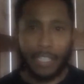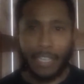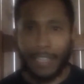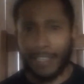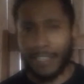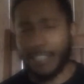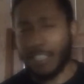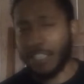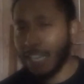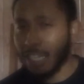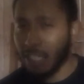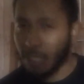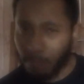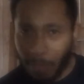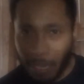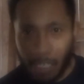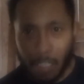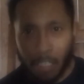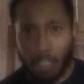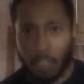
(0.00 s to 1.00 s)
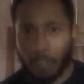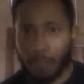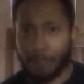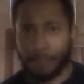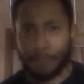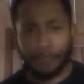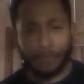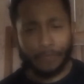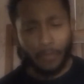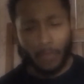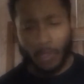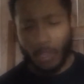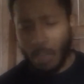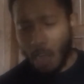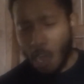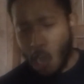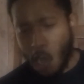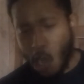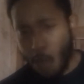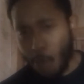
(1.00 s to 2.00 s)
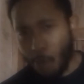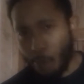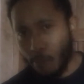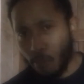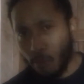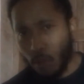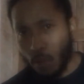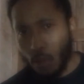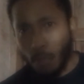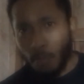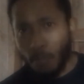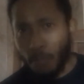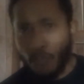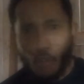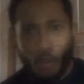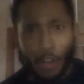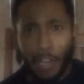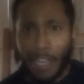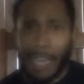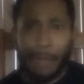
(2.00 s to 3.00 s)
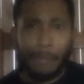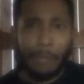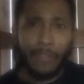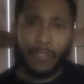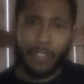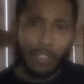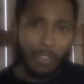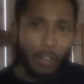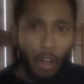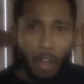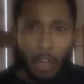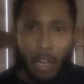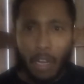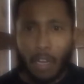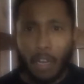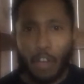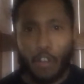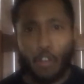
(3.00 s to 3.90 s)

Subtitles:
and the Jets matchup. Before the game even started,